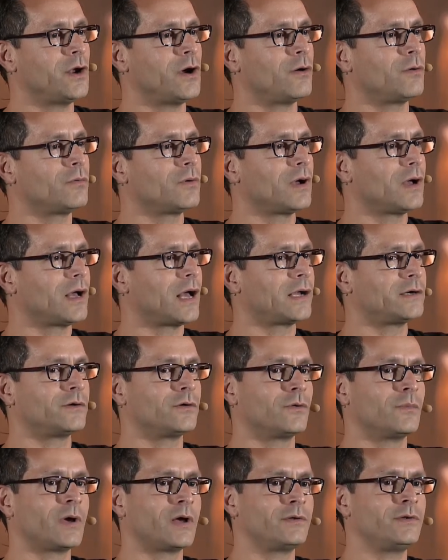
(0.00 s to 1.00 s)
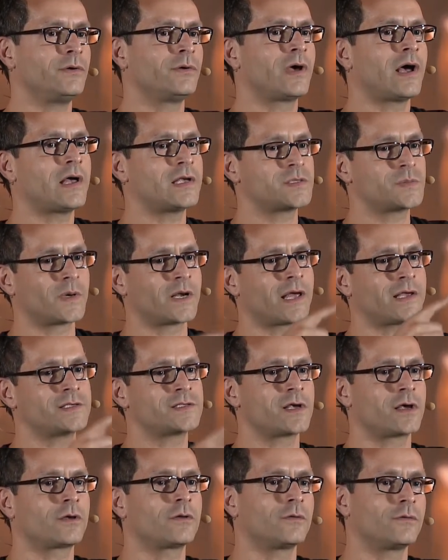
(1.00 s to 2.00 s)
know, I don't know about you guys, but I
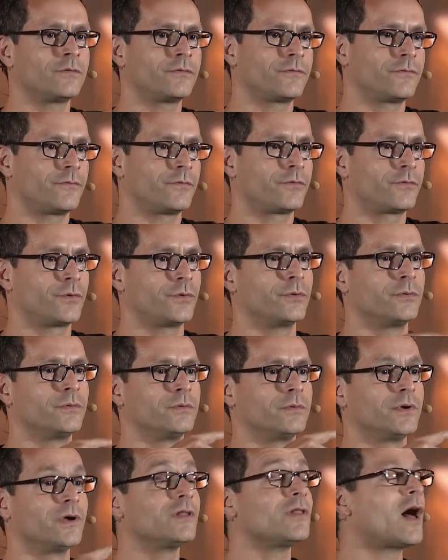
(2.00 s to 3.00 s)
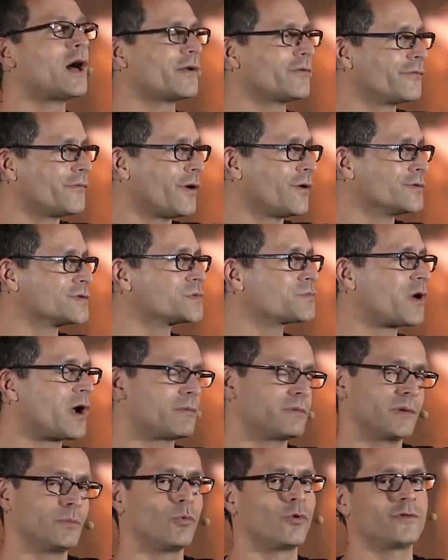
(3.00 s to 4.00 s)
cycle through a lot of phones,
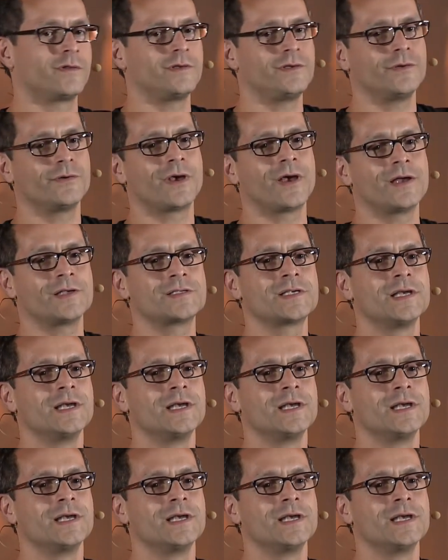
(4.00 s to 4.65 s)
probably more than you guys.